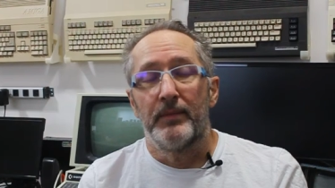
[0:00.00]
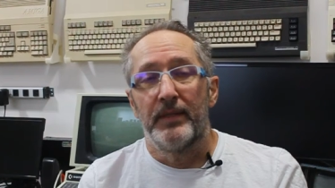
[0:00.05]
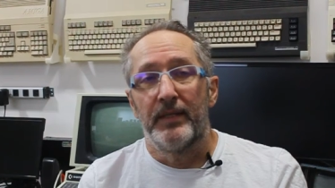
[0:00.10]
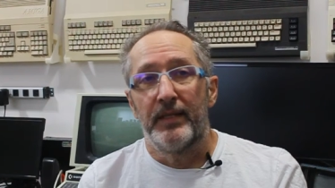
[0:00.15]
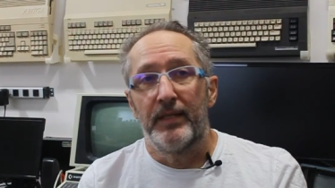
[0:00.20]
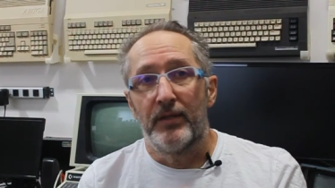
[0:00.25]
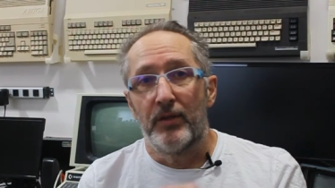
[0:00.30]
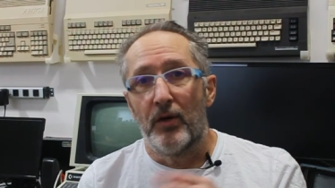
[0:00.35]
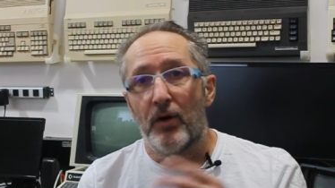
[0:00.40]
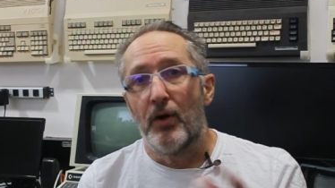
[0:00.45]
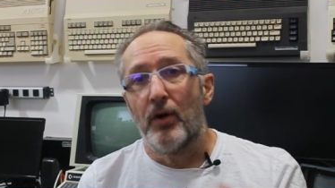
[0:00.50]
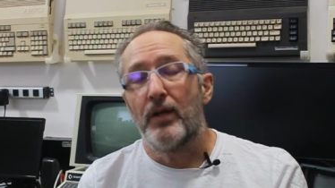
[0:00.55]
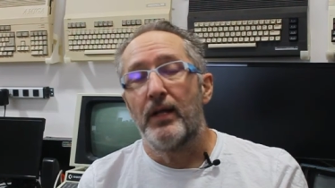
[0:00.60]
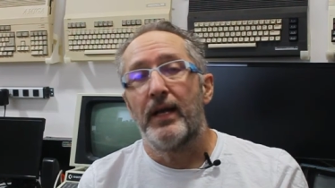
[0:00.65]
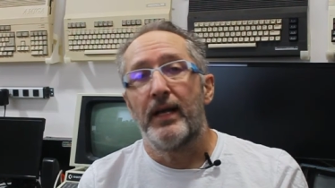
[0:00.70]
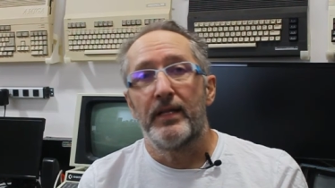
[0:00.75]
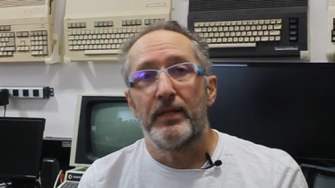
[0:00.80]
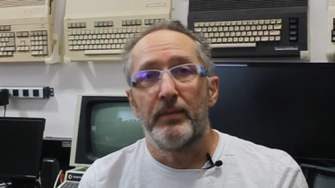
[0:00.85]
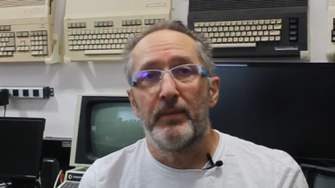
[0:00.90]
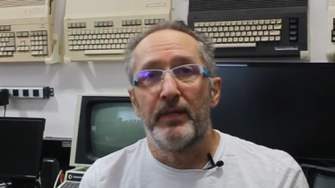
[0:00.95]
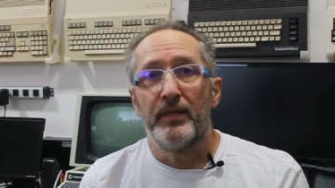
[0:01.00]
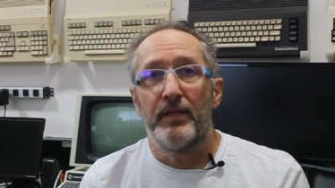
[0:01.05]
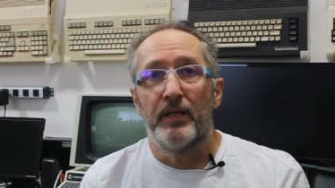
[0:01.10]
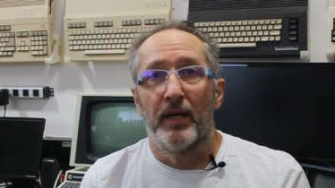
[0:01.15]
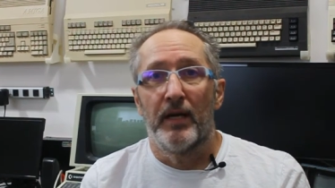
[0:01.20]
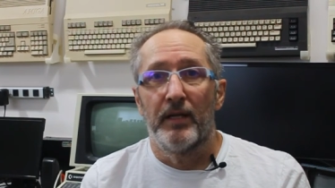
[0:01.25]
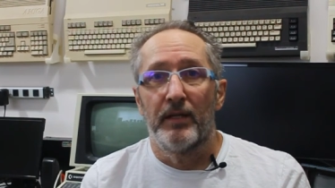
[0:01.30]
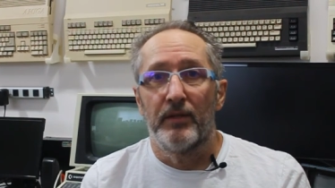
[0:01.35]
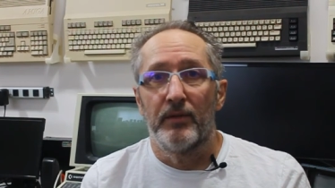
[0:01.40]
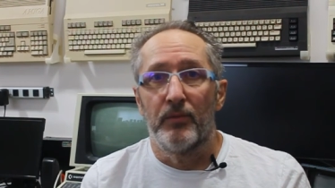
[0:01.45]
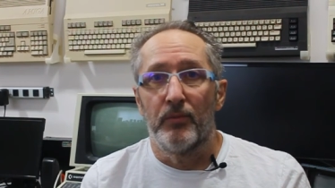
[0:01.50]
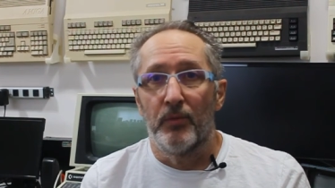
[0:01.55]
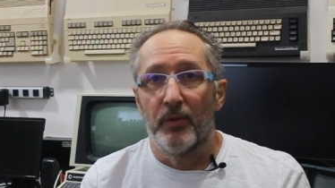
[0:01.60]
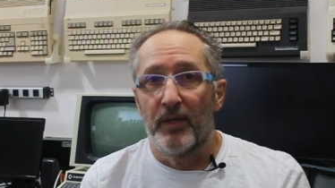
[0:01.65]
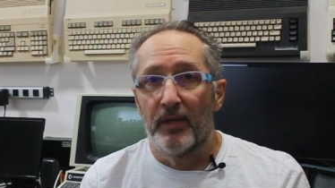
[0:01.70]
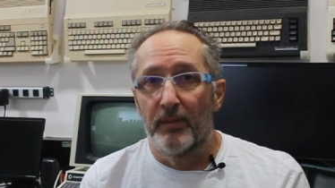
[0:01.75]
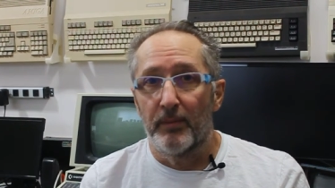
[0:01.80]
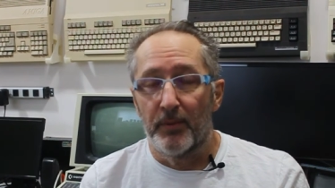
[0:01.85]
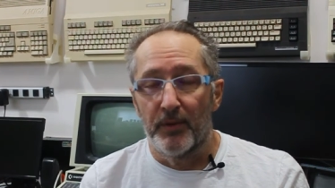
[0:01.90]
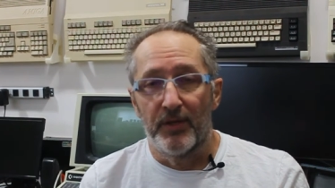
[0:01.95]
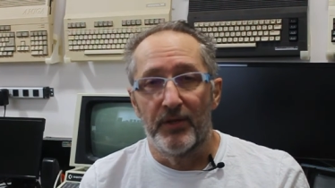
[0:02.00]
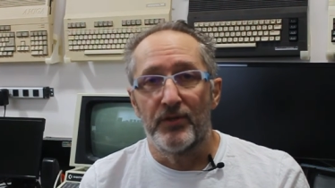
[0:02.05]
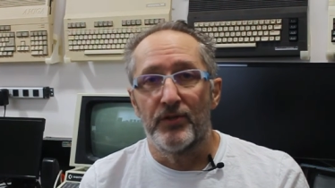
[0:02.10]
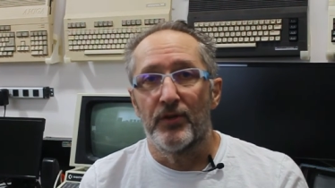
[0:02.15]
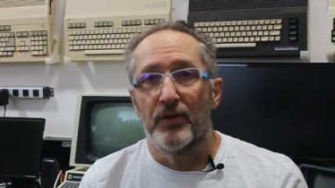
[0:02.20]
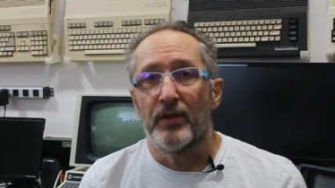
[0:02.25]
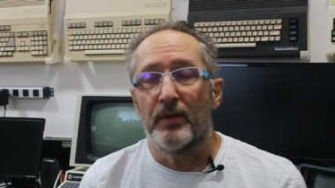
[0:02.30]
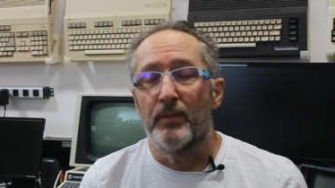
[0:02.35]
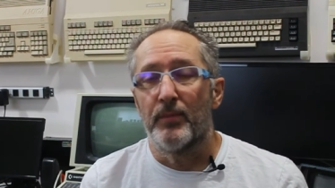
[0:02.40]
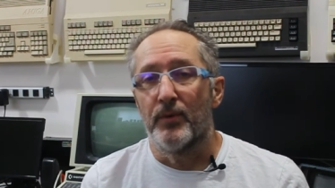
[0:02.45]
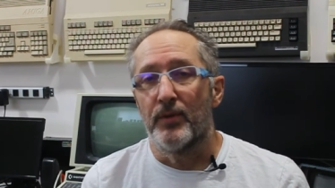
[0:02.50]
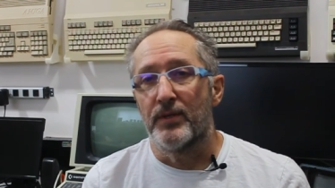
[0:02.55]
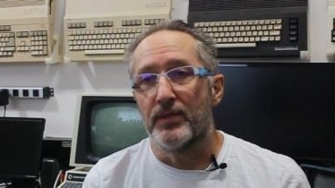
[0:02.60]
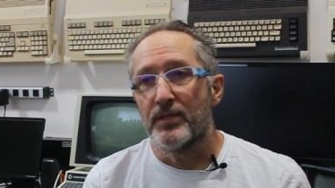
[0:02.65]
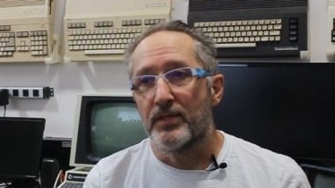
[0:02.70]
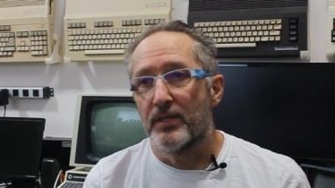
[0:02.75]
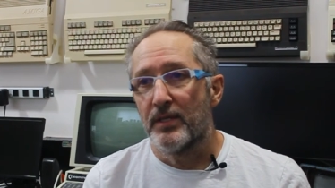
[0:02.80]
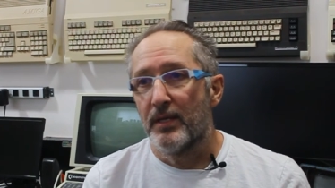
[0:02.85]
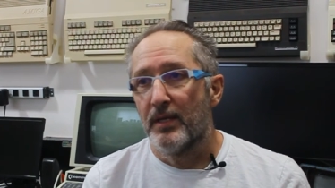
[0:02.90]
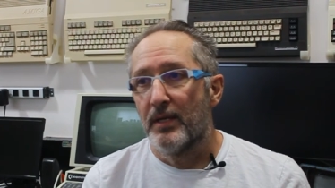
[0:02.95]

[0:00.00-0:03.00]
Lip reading: It all had to be done with printed circuit boards.